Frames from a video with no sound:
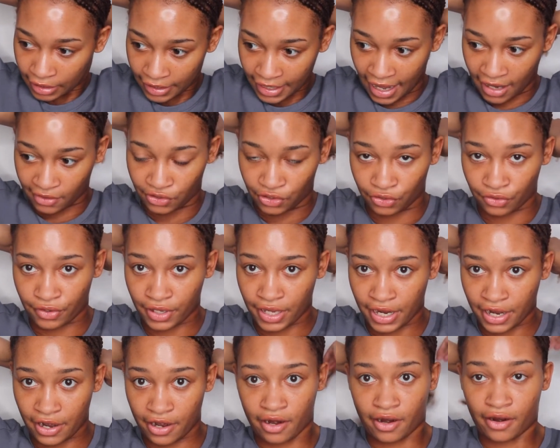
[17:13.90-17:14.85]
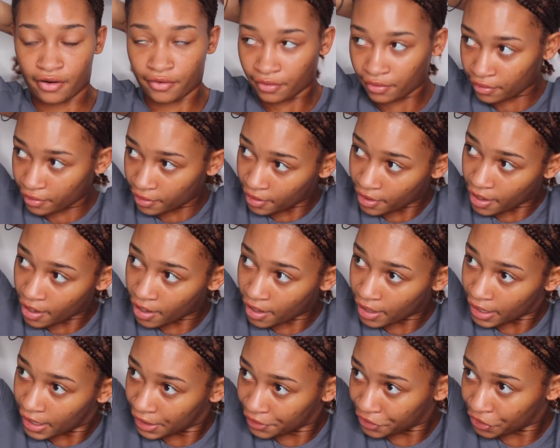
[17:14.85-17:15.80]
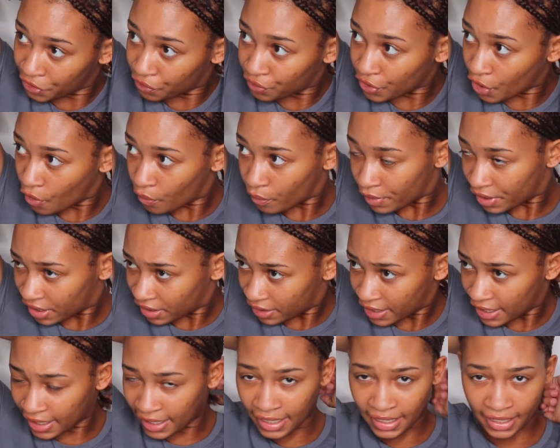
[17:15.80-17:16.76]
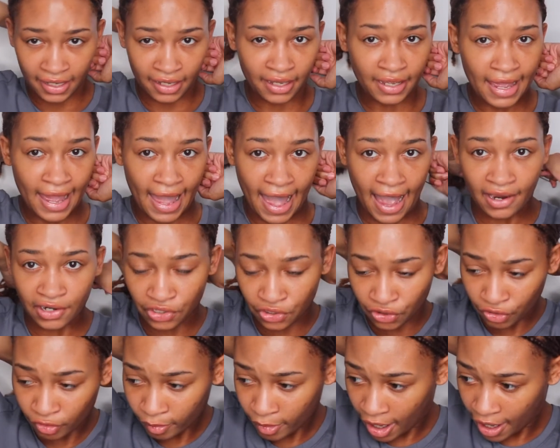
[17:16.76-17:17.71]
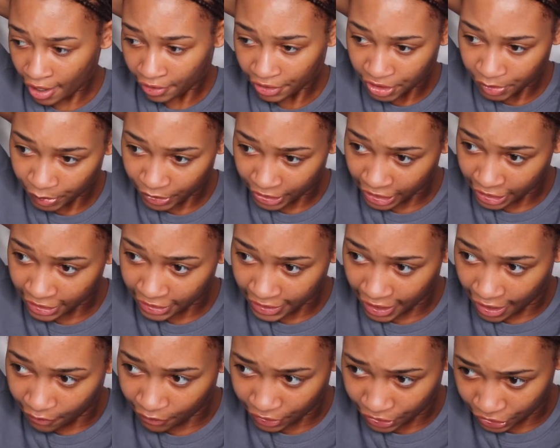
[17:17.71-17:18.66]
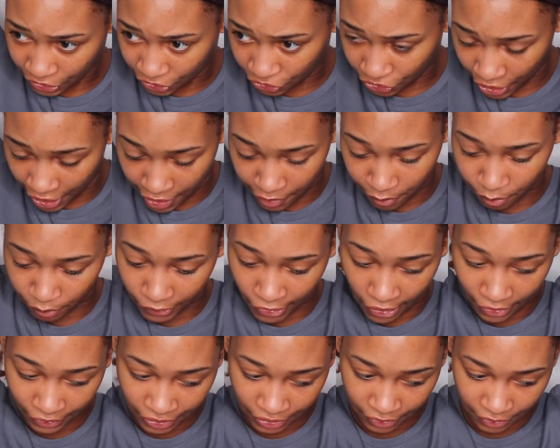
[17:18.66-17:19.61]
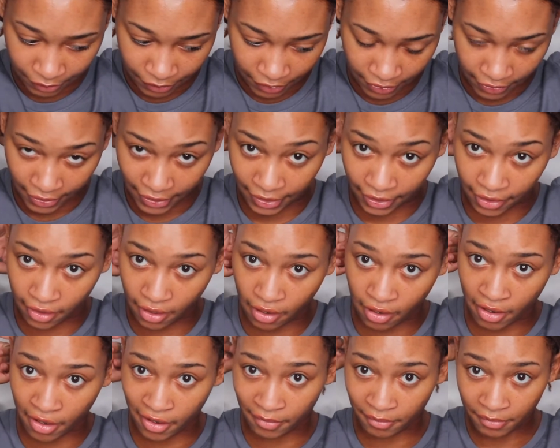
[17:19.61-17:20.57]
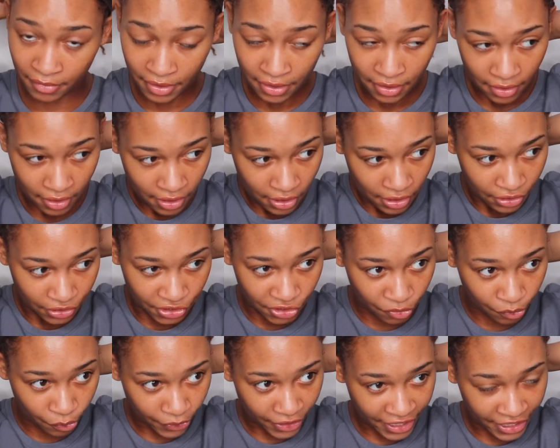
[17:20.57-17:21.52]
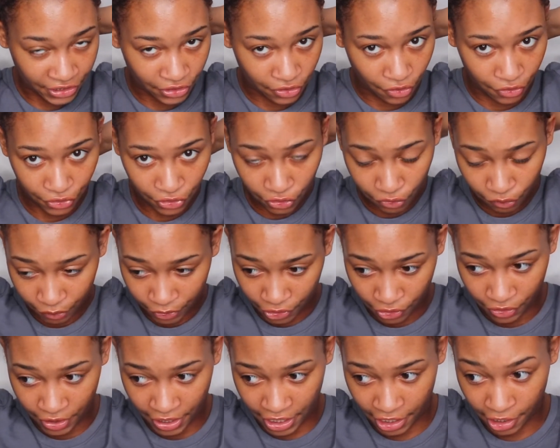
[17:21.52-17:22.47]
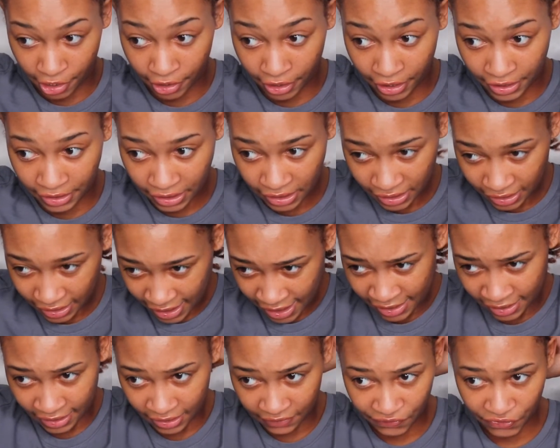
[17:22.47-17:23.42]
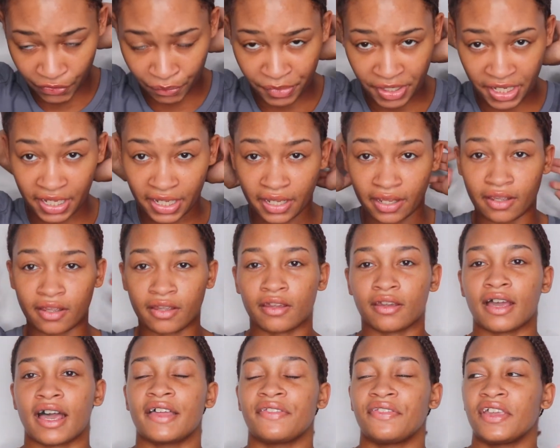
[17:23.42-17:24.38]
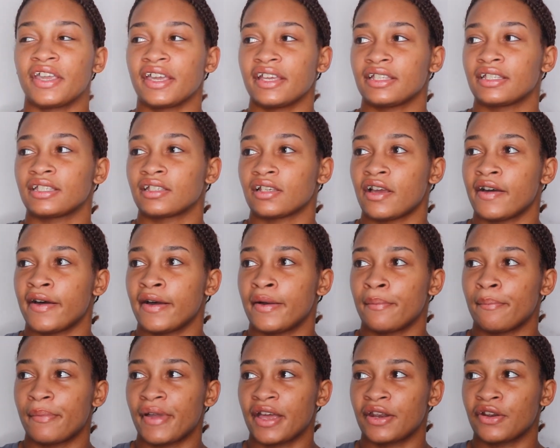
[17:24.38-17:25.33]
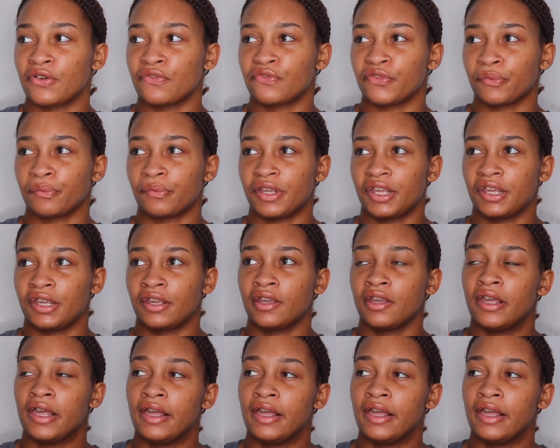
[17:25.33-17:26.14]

natural hair, and you don't want to like get actual box braids, I would just try and box like um, do braids on your real hair because it's less for me I think it's um, better for me